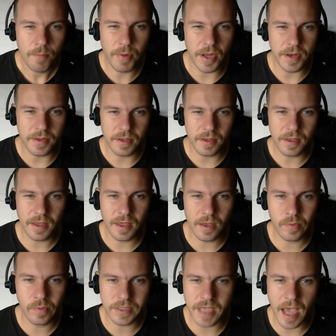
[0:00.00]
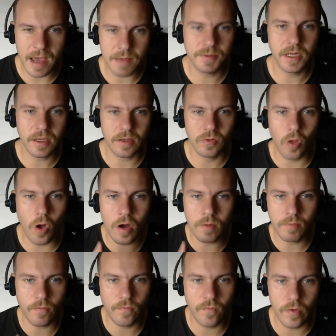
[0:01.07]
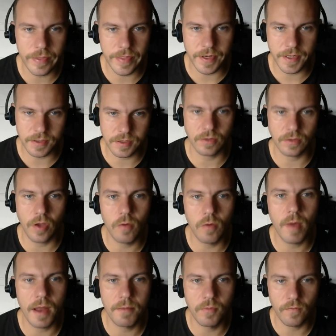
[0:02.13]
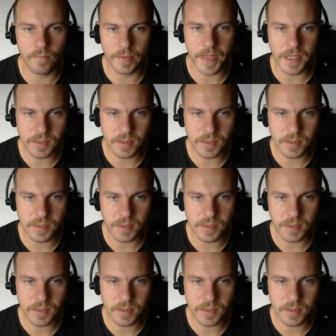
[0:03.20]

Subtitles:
But it was happening long before the digital nomad movement.